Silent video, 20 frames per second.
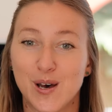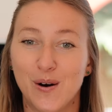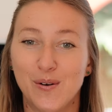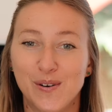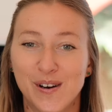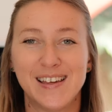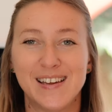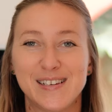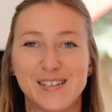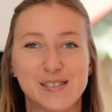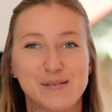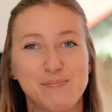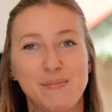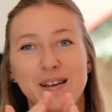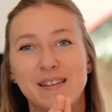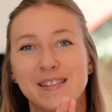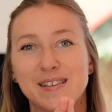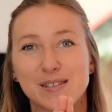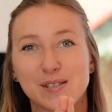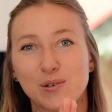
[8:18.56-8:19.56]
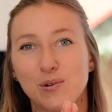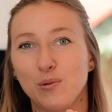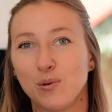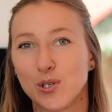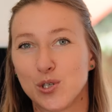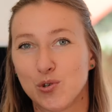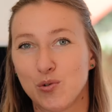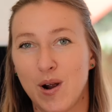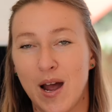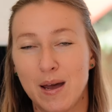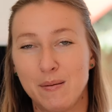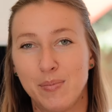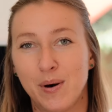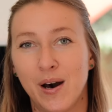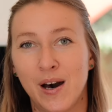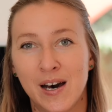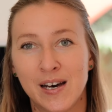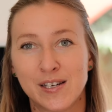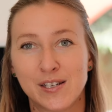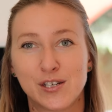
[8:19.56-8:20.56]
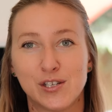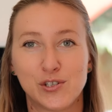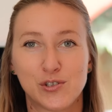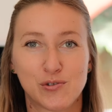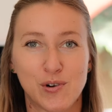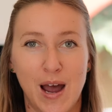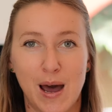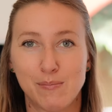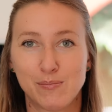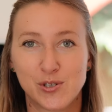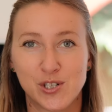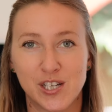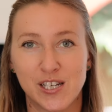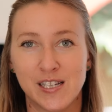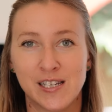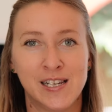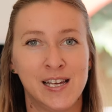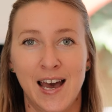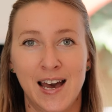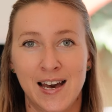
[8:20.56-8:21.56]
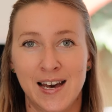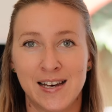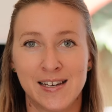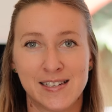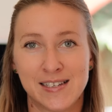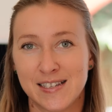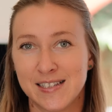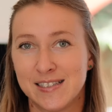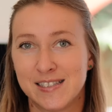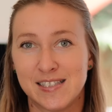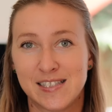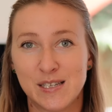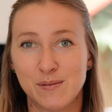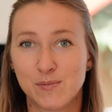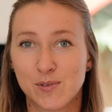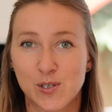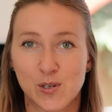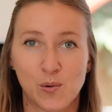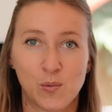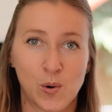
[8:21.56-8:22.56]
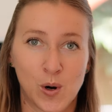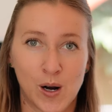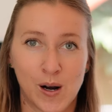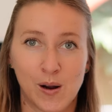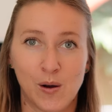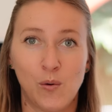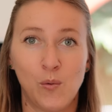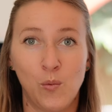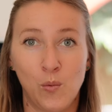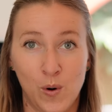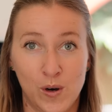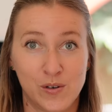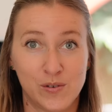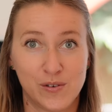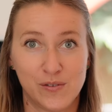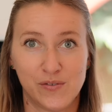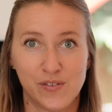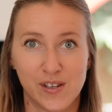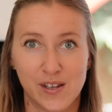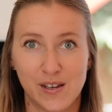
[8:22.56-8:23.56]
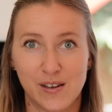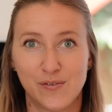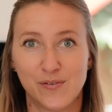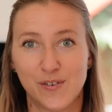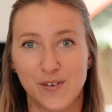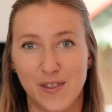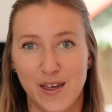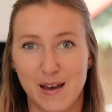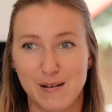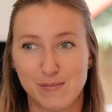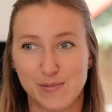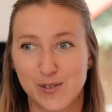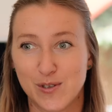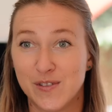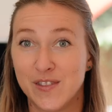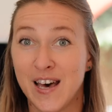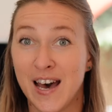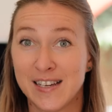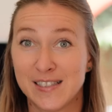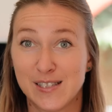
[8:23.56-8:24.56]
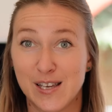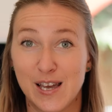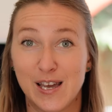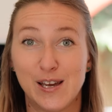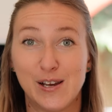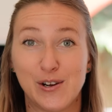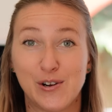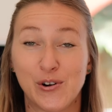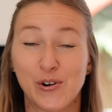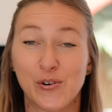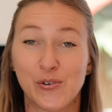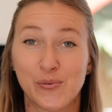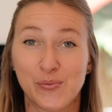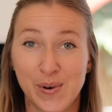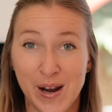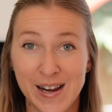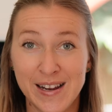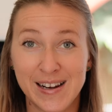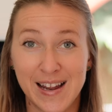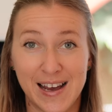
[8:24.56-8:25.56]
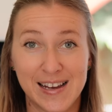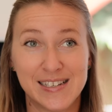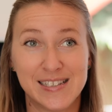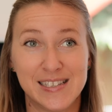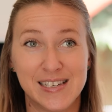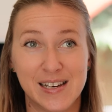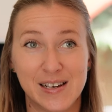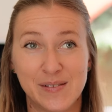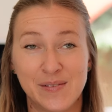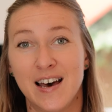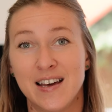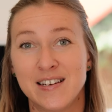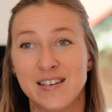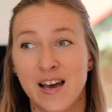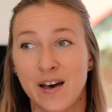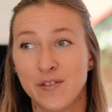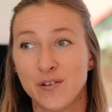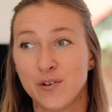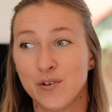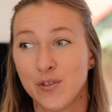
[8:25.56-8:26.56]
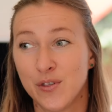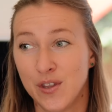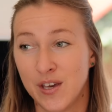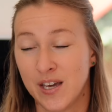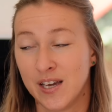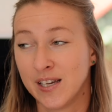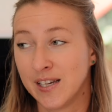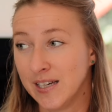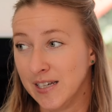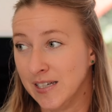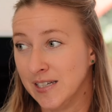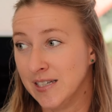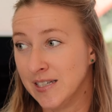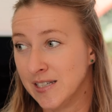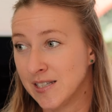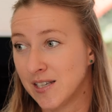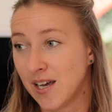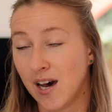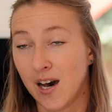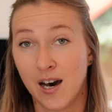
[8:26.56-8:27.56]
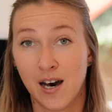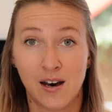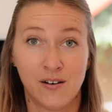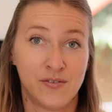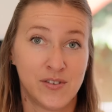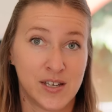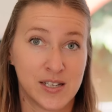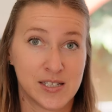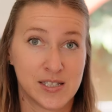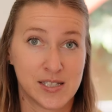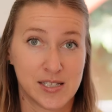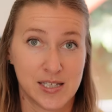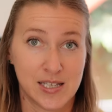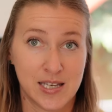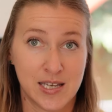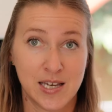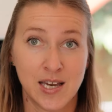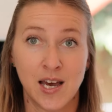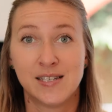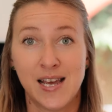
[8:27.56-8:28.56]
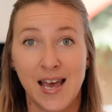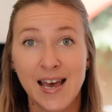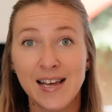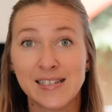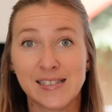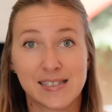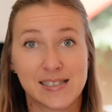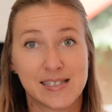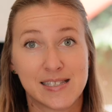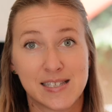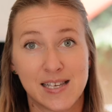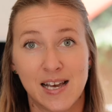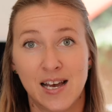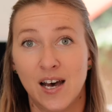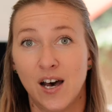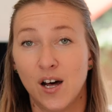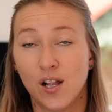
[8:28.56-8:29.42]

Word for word: So they just made this cool tripod contraption and it seems to work wonderfully for them. So that's a great idea. Another thing is obviously tents.